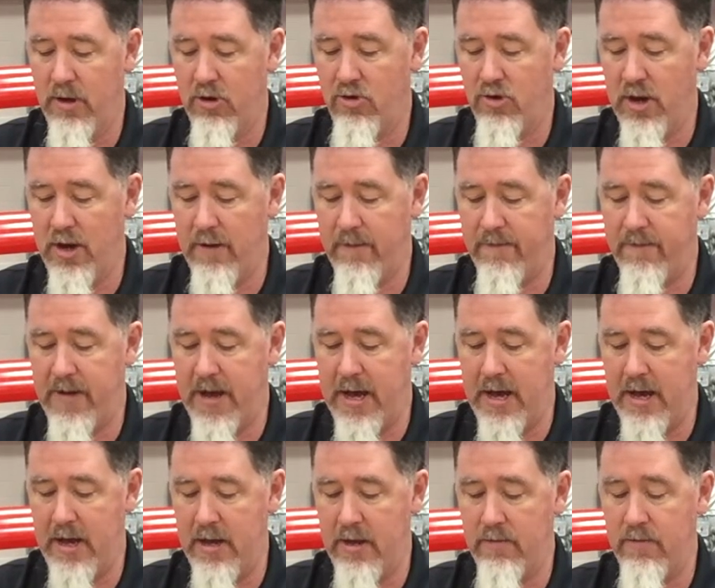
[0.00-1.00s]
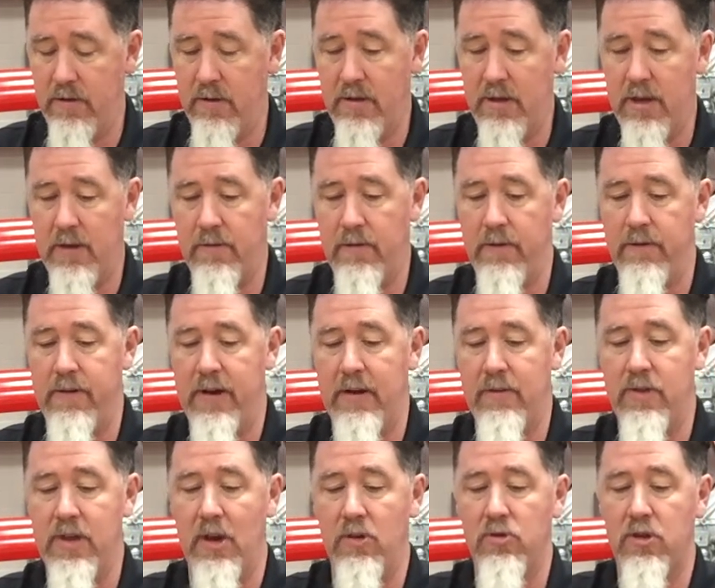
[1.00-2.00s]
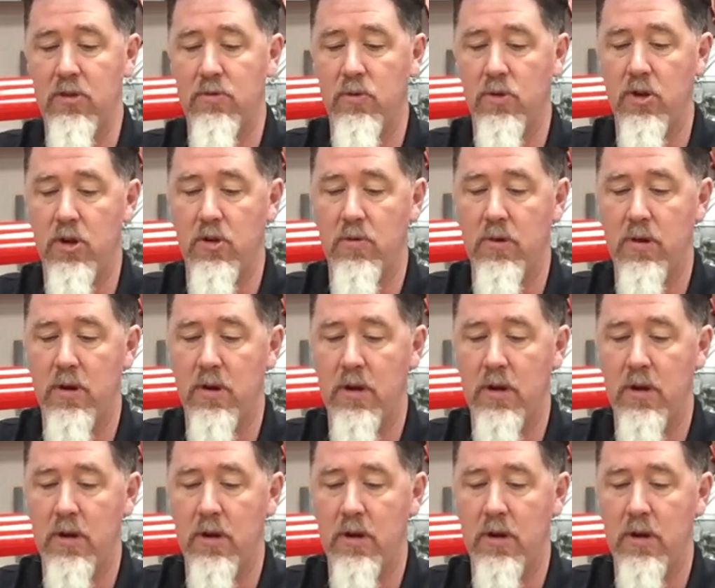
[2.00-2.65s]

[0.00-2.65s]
try a 5 and see if a 5,000th will go in